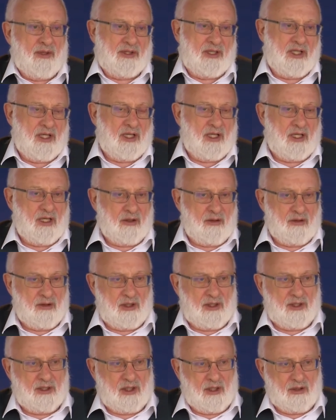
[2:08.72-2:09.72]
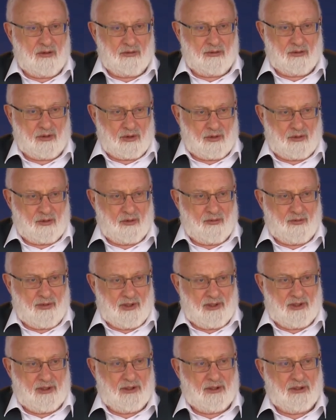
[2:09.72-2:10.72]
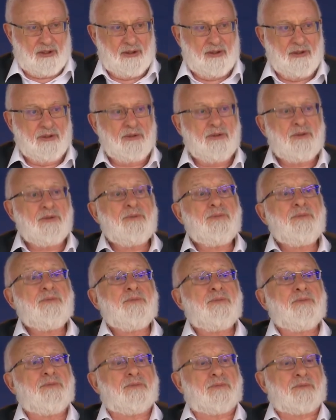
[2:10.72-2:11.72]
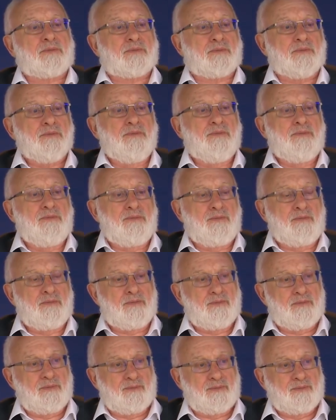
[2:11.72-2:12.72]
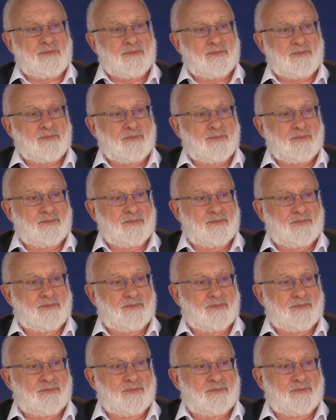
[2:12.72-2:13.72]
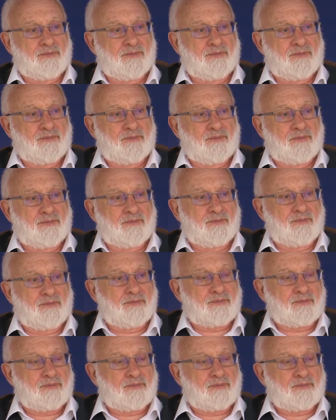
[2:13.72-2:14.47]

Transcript: And the light of Chasadim is uh, um, clothing for the light of Chokhmah. You